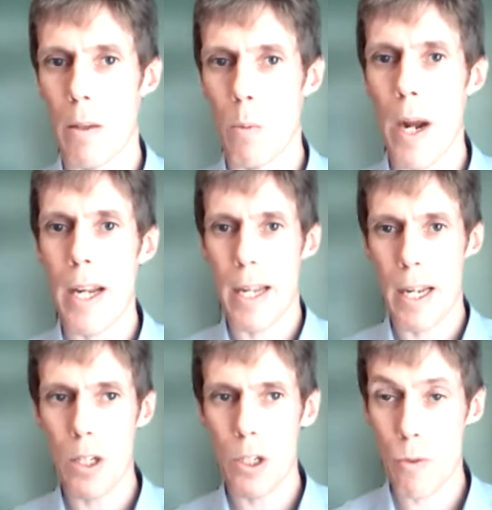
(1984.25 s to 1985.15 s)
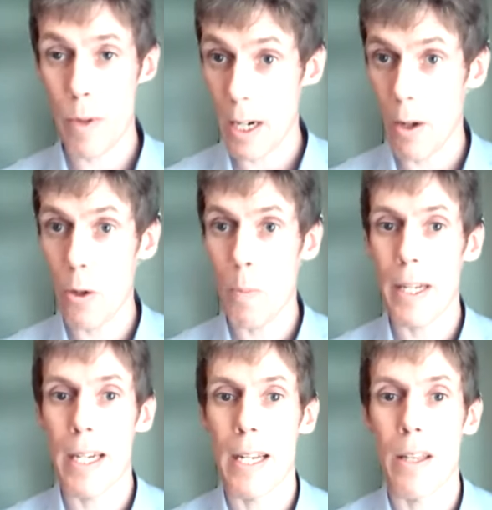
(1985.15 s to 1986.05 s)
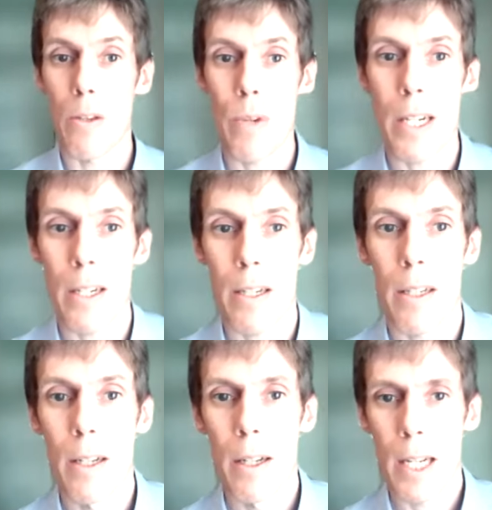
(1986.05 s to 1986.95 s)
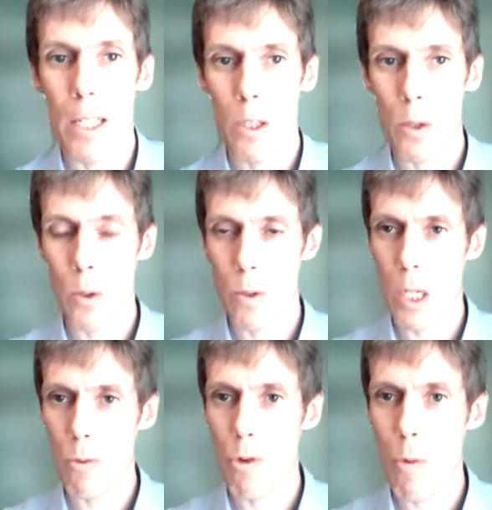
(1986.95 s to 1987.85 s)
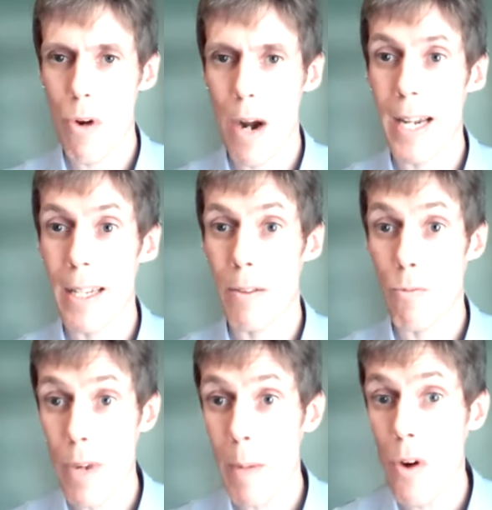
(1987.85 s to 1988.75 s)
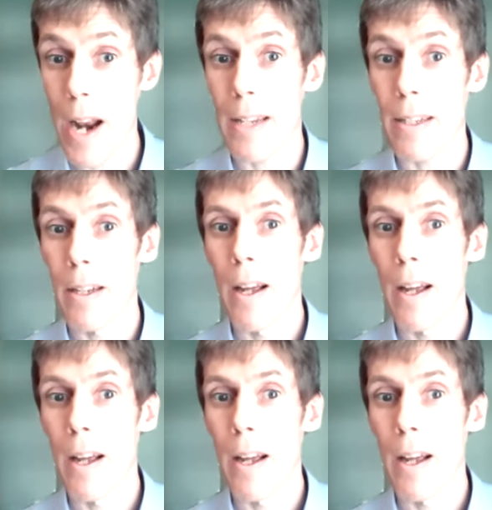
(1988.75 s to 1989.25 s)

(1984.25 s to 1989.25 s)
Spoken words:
the wider industry globally and in the region has sought to rebrand